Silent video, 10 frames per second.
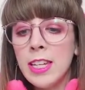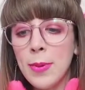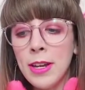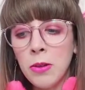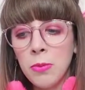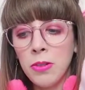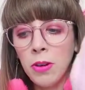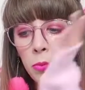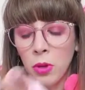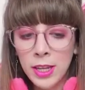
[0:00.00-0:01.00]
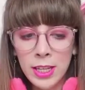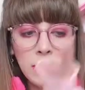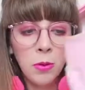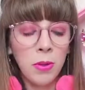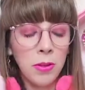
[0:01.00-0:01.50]
depending on whether I'm
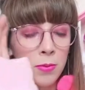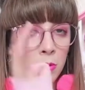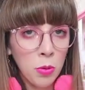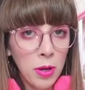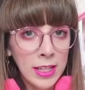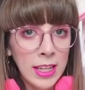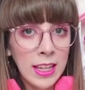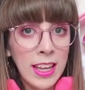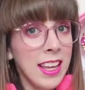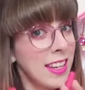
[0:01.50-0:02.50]
working or whether I'm not working.